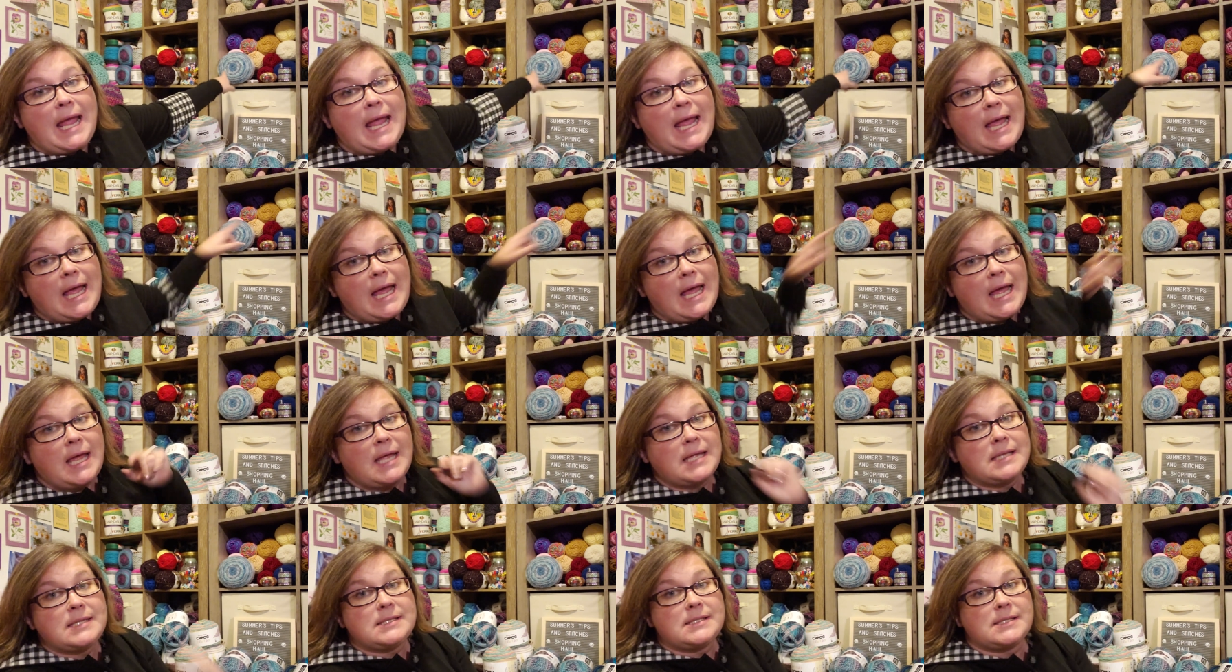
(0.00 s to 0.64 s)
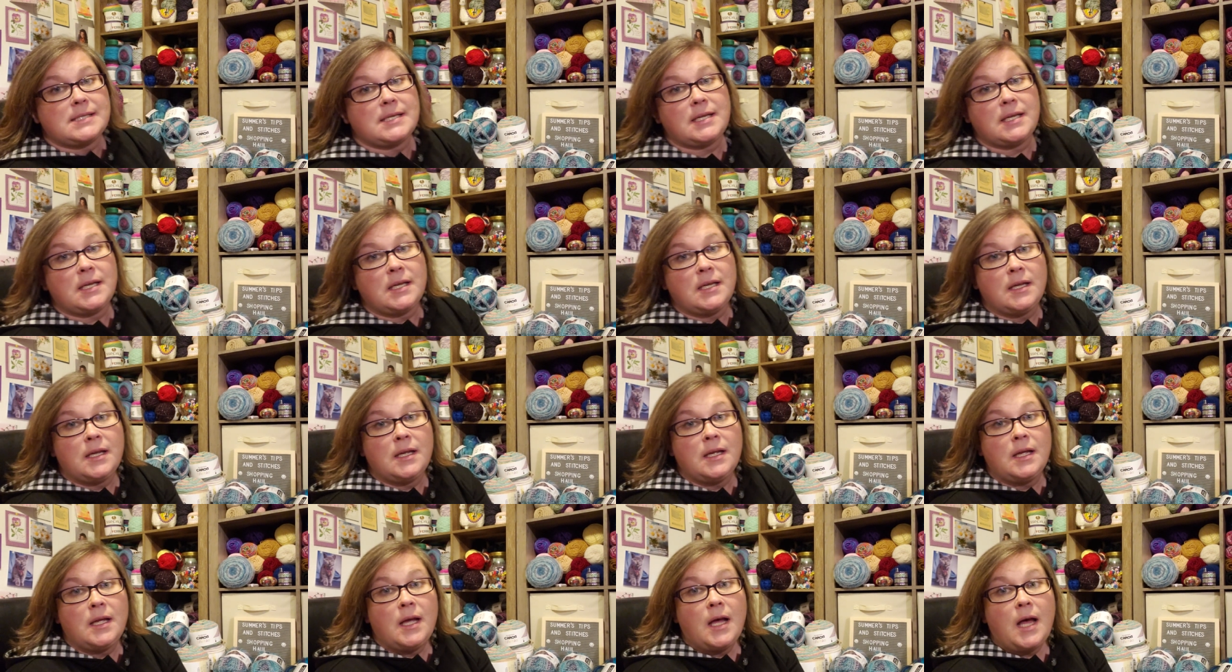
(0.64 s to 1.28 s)
and
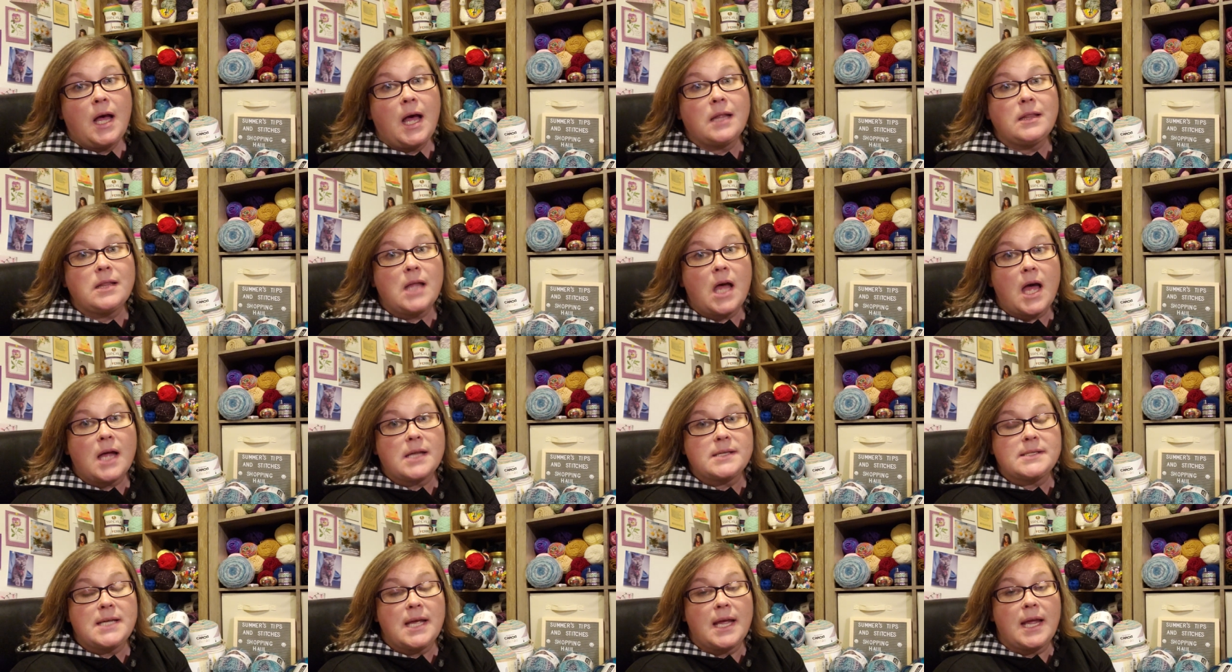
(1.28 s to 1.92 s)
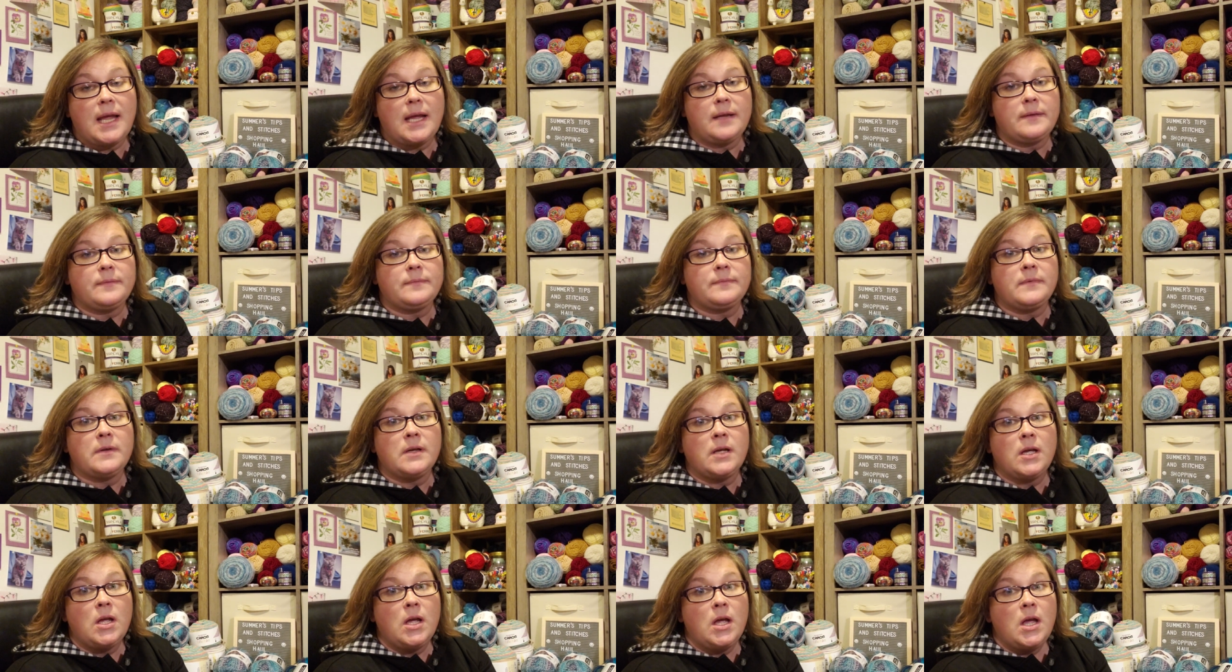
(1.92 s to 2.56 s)
a latte.
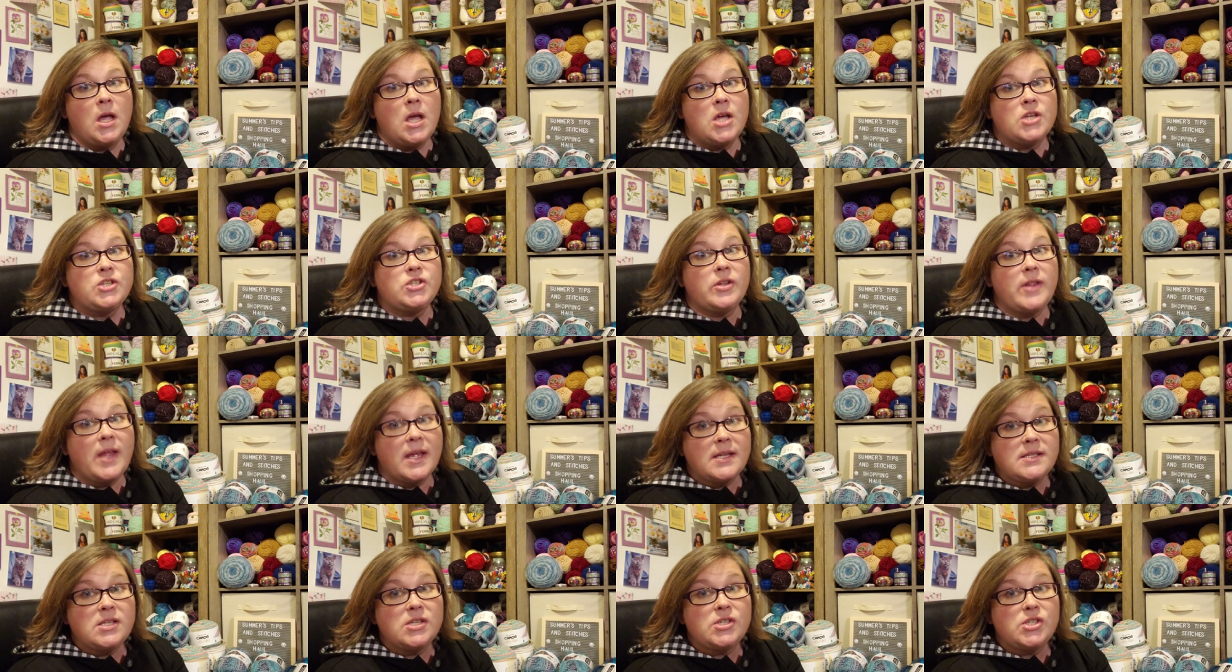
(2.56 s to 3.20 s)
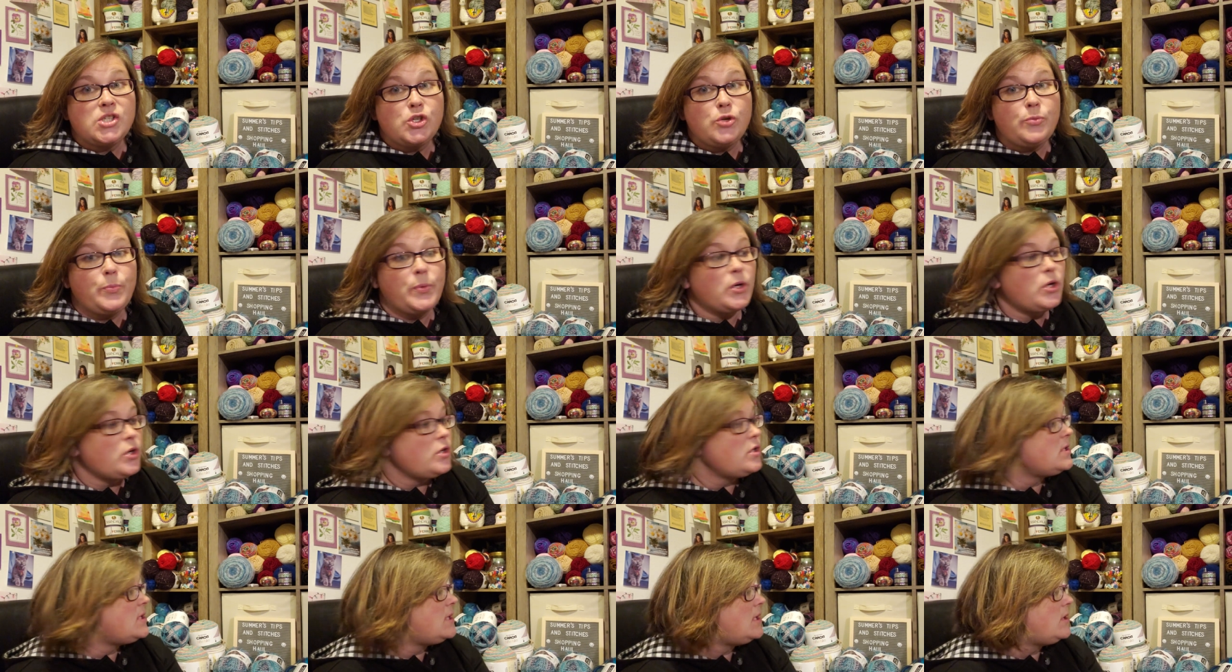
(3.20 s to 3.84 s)
So that's a super
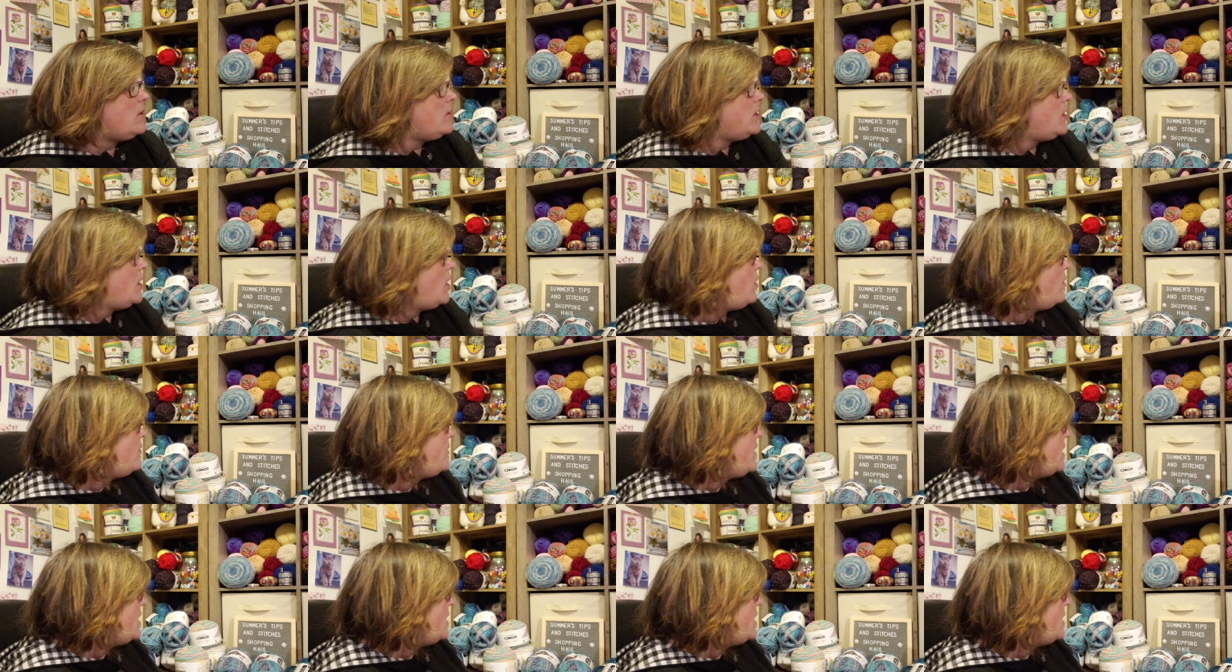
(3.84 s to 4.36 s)
good deal, yo.